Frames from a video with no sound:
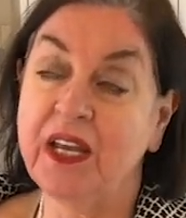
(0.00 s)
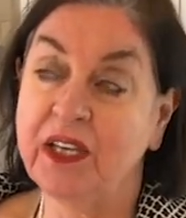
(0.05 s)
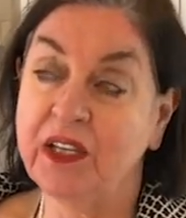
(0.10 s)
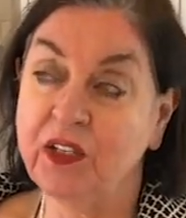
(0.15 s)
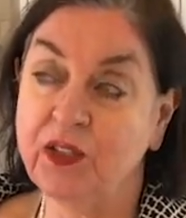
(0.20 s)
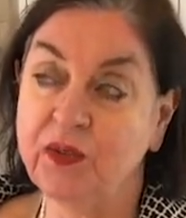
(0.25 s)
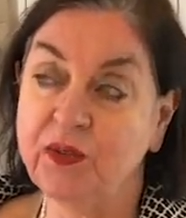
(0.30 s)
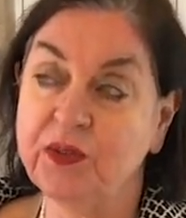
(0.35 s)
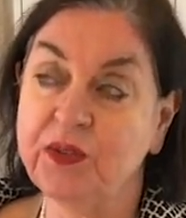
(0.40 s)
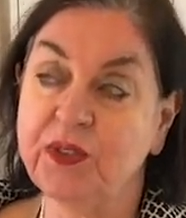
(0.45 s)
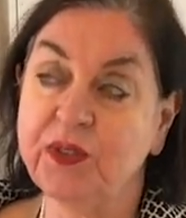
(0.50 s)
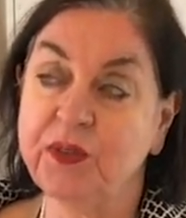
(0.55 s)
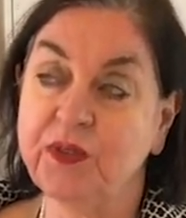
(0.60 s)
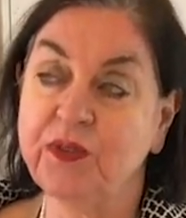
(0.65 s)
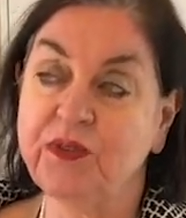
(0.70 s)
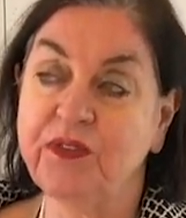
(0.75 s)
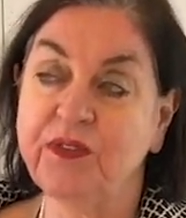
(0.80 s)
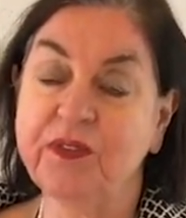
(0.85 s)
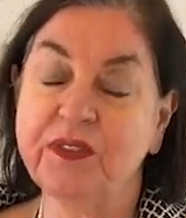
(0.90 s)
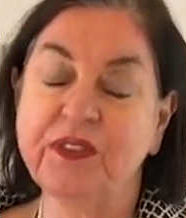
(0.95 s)
you
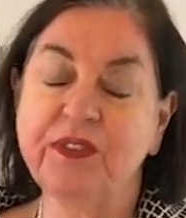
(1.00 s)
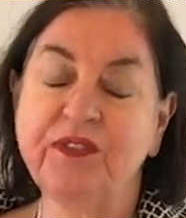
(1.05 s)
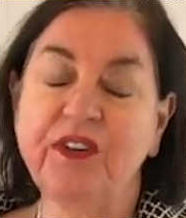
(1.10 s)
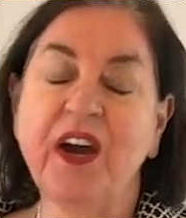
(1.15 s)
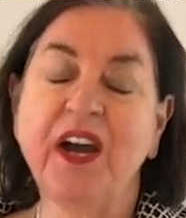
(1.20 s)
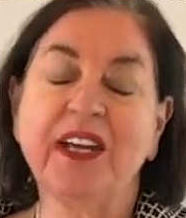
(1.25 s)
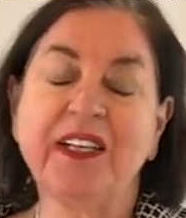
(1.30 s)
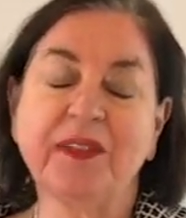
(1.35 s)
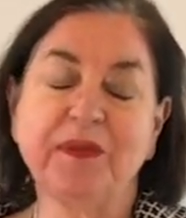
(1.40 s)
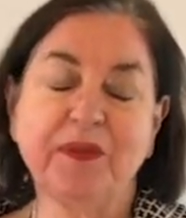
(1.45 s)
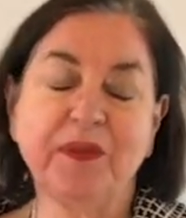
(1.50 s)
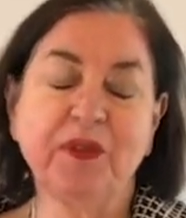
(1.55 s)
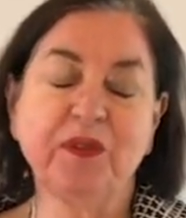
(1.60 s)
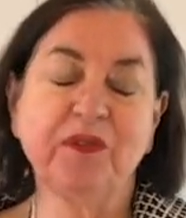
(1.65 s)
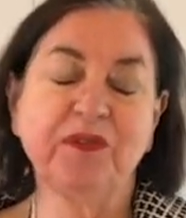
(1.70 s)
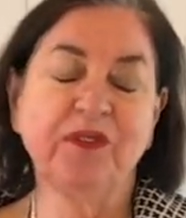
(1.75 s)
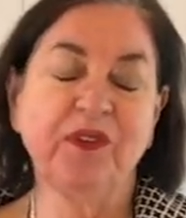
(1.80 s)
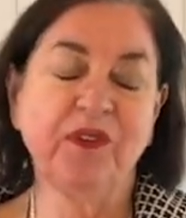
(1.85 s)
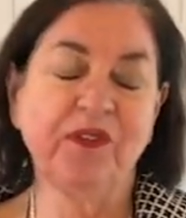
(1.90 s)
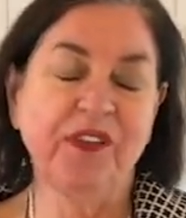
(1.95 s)
to find a
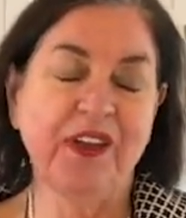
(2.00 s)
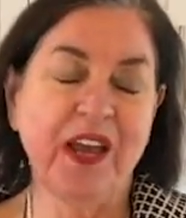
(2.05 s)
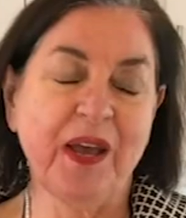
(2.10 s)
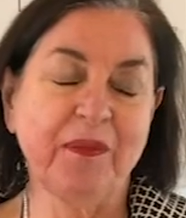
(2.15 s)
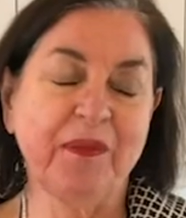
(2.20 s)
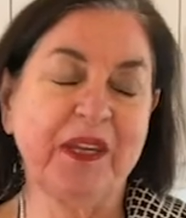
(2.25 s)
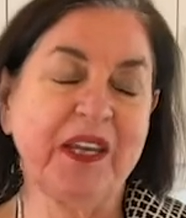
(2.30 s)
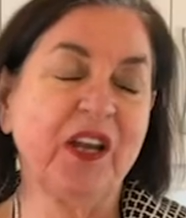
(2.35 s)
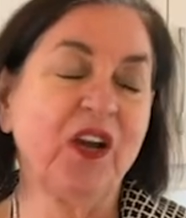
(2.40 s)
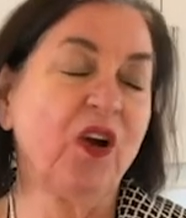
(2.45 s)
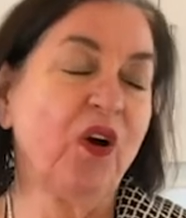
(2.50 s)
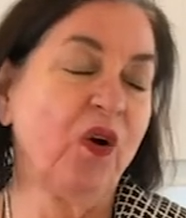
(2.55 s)
beautiful family